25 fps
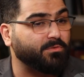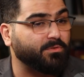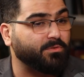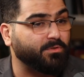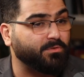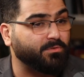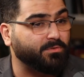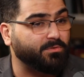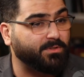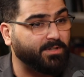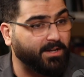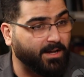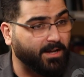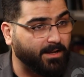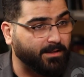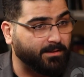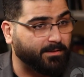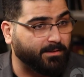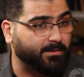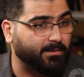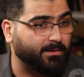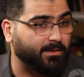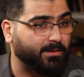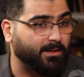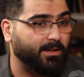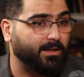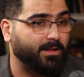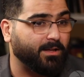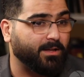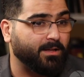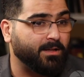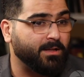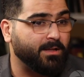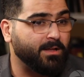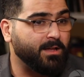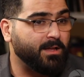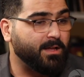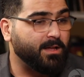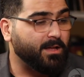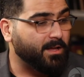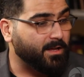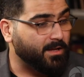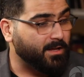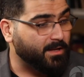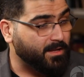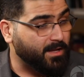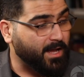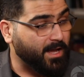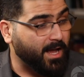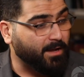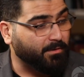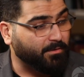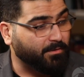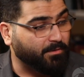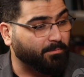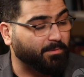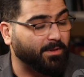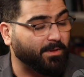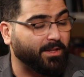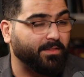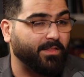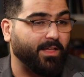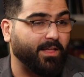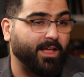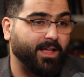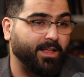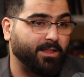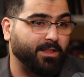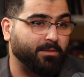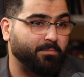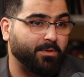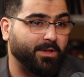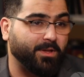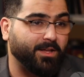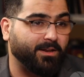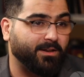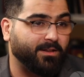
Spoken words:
you taught how to play the handpan.